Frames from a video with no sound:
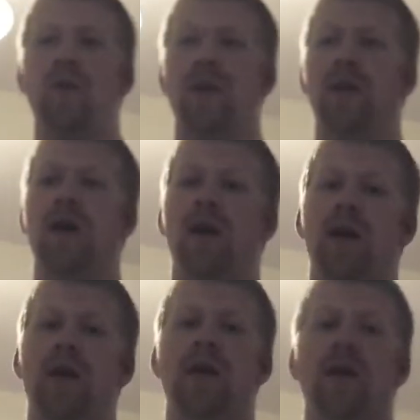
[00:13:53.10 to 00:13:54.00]
and
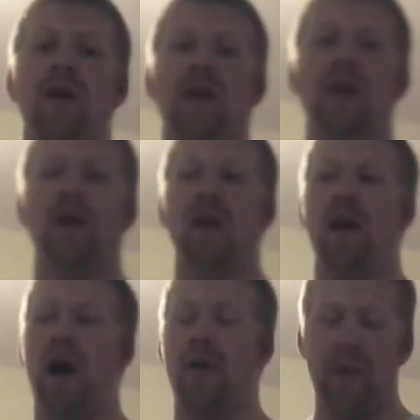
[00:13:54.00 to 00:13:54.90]

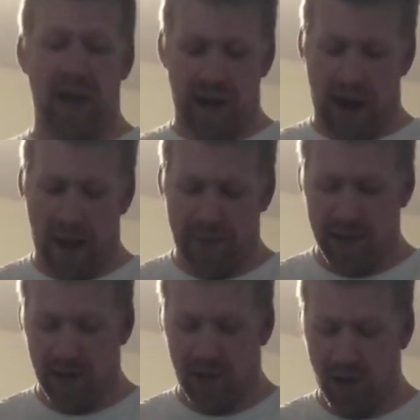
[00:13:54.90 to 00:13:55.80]
I'll make it
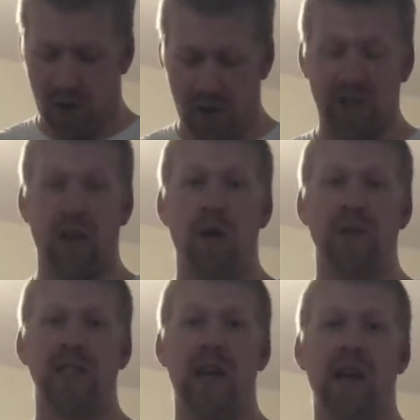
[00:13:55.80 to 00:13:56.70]
happen. So as
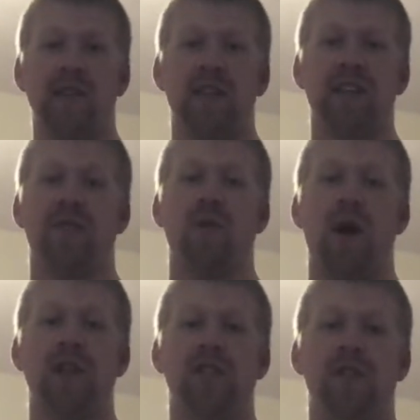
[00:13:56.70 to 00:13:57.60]
always, guys, thanks for
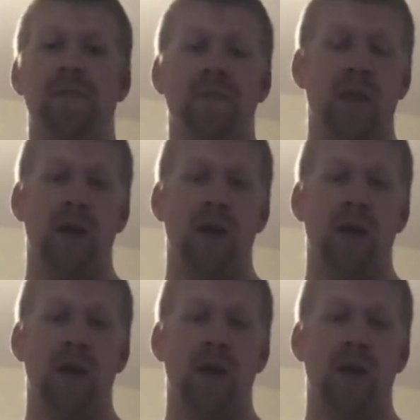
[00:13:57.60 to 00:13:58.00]
watching.